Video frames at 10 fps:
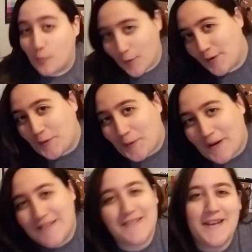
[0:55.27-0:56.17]
one
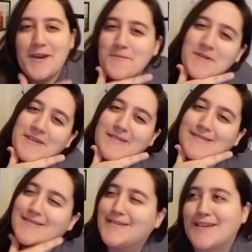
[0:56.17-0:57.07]
crutch now
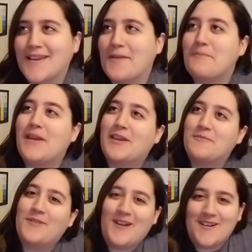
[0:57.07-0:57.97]
because I'm
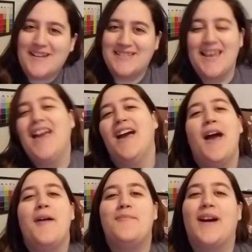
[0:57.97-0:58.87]
making progress.
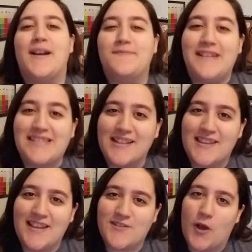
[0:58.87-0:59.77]
But
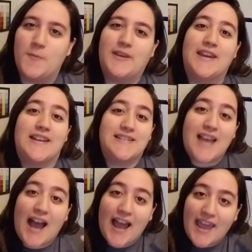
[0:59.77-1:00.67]
basically that's all because
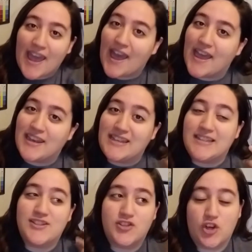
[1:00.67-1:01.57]
I had
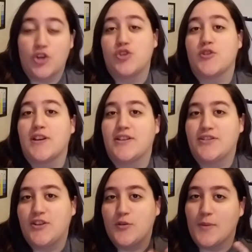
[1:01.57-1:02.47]
surgery
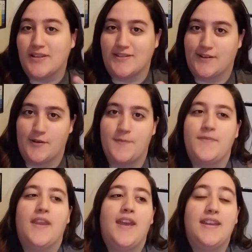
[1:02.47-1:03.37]
2 months ago.
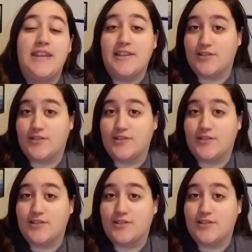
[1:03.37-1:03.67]
Knee